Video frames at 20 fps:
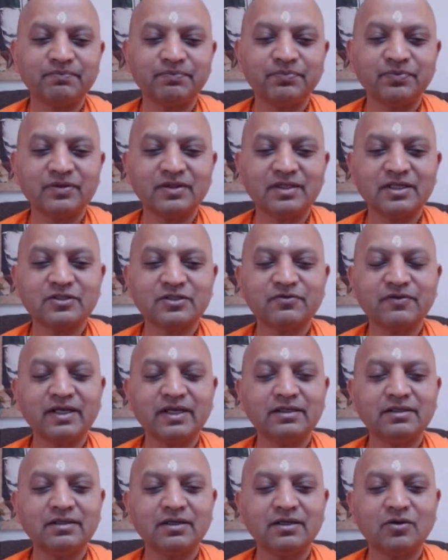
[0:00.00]
That's why
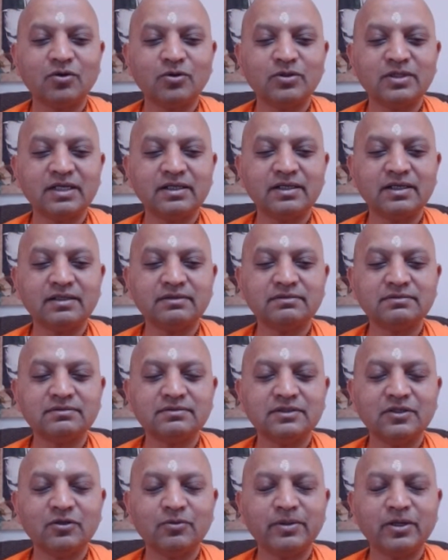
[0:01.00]
Kodanda, he
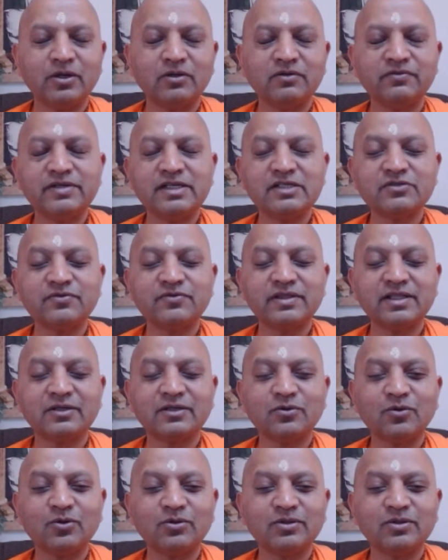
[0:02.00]
will be always with that
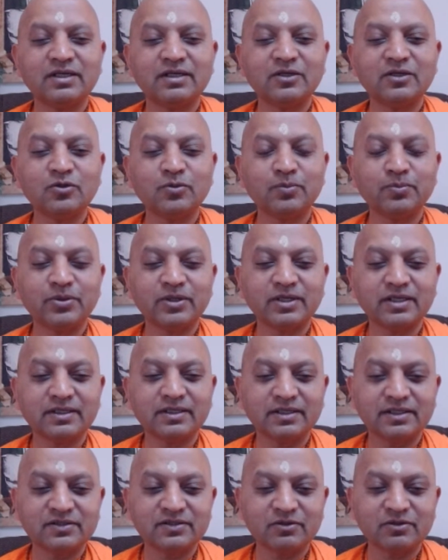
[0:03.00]
Kodanda to protect. He
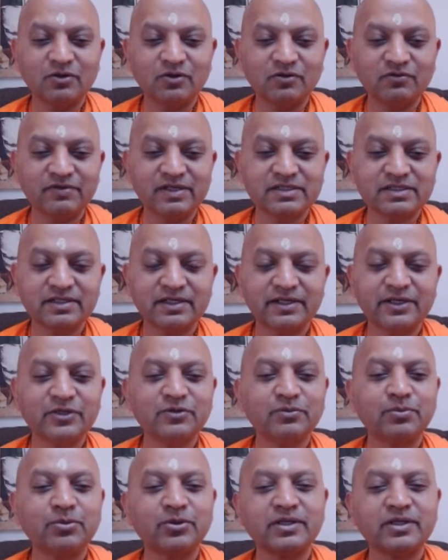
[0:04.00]
is always ready to
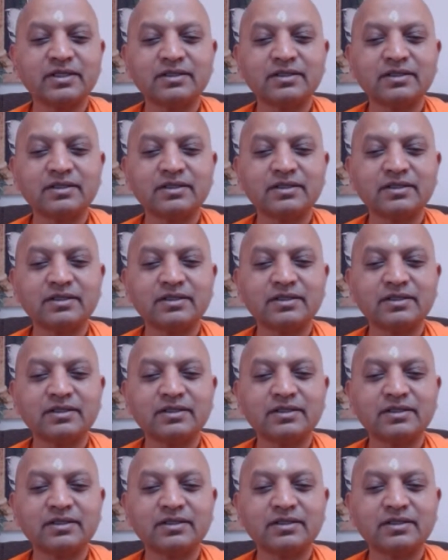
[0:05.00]
protect.